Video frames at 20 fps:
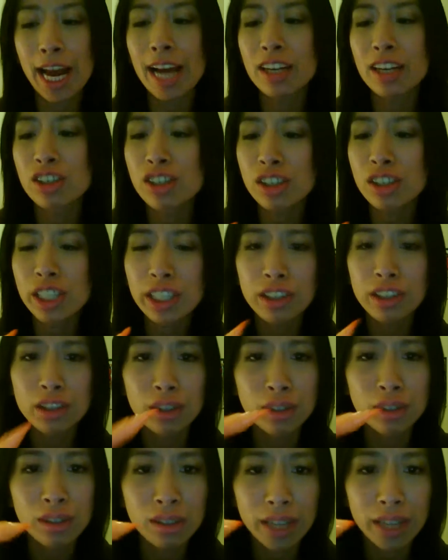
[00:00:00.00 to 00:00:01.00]
actually
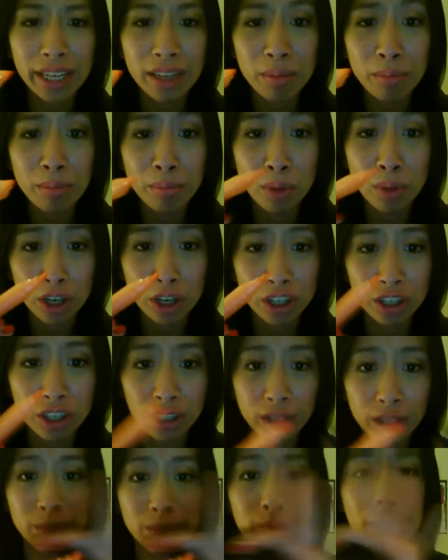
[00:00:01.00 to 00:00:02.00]
looks like a marker,